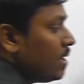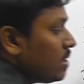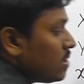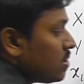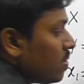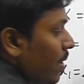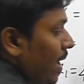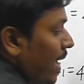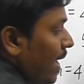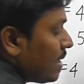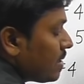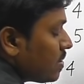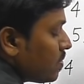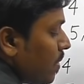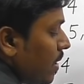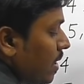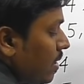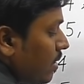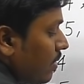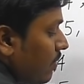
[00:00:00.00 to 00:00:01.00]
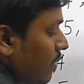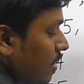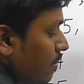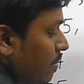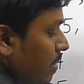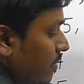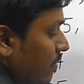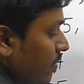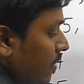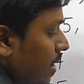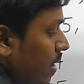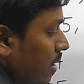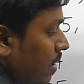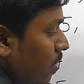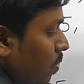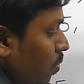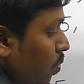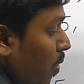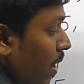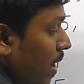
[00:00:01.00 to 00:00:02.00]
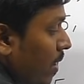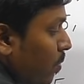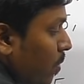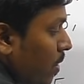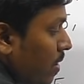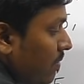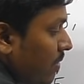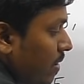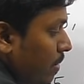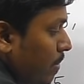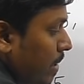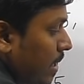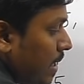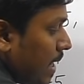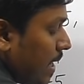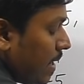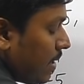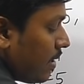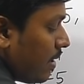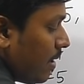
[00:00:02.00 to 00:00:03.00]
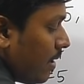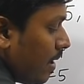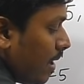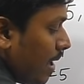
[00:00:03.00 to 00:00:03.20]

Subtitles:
So x1 will be 5, y1 will be 9.